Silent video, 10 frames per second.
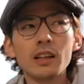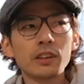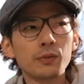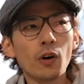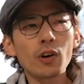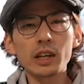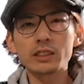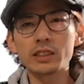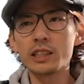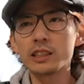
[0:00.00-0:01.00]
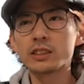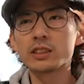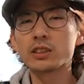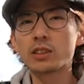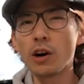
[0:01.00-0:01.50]
The focus is
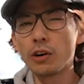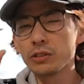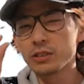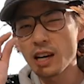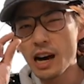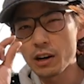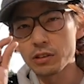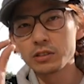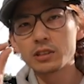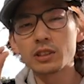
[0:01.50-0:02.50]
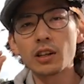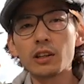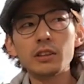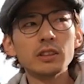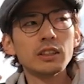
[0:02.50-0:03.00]
so narrow,
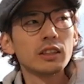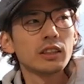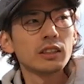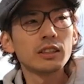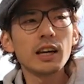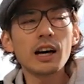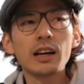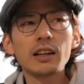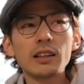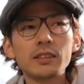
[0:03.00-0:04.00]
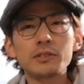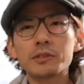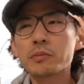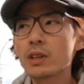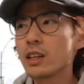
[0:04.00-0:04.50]
so yeah,
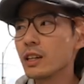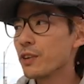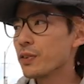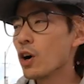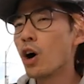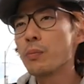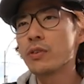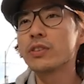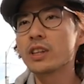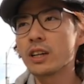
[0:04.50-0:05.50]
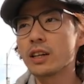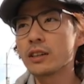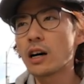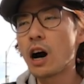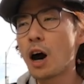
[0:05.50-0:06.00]
if you open
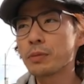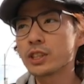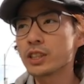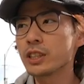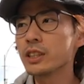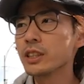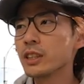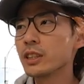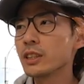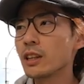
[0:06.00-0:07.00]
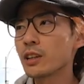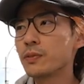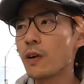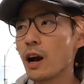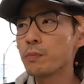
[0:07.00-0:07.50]
the aperture like
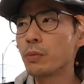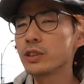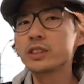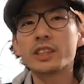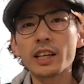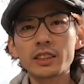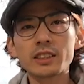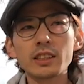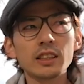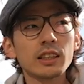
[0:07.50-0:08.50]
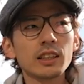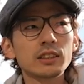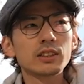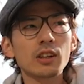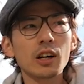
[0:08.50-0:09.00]
5.6,
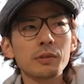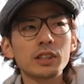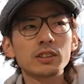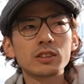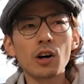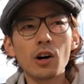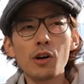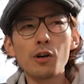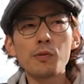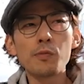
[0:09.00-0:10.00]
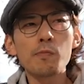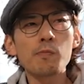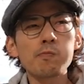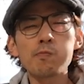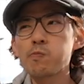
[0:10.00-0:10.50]
it's gonna be so
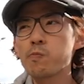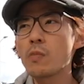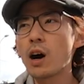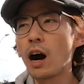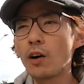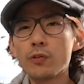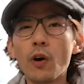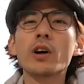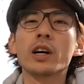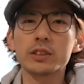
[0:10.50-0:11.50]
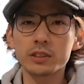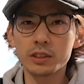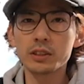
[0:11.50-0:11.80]
unfocused.